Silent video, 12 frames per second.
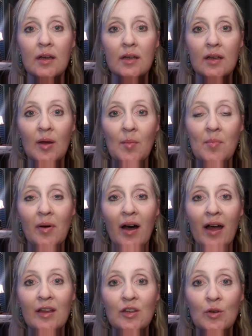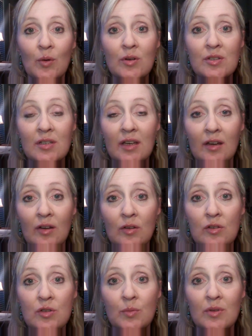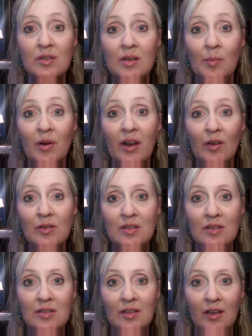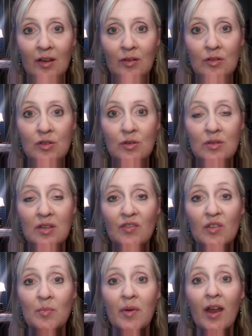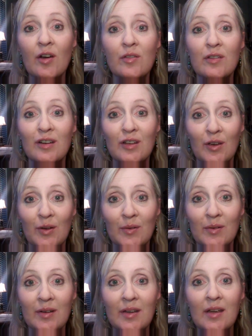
combine your skills with someone else's skills who's even better than you